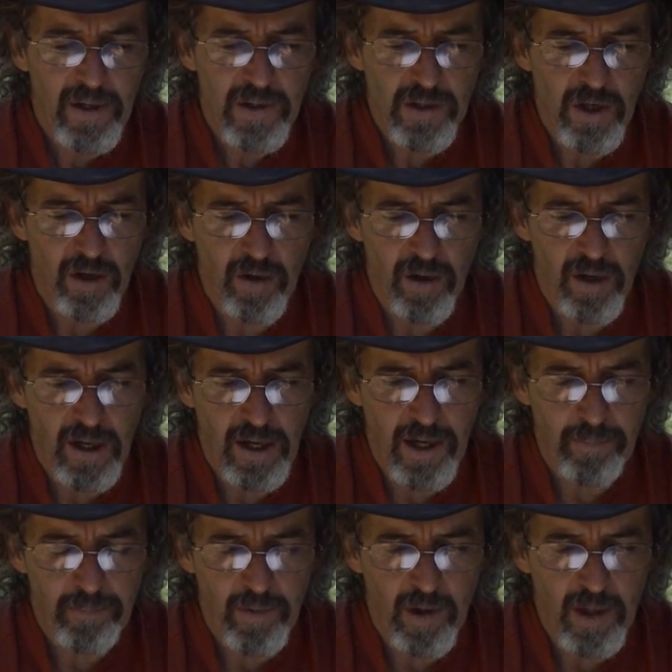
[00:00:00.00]
So
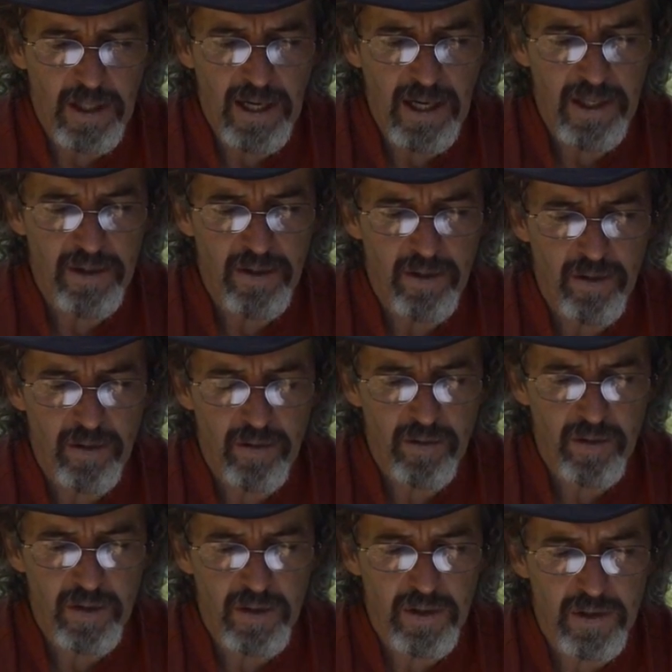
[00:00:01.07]
I can't
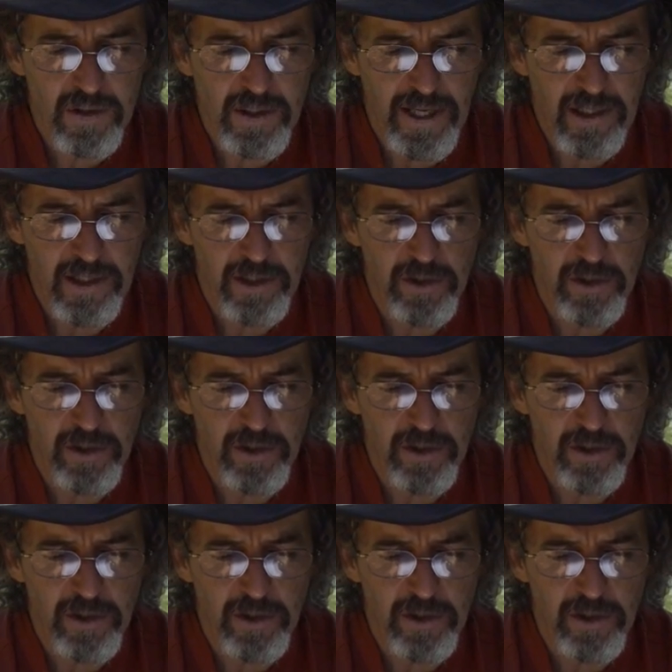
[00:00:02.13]
exactly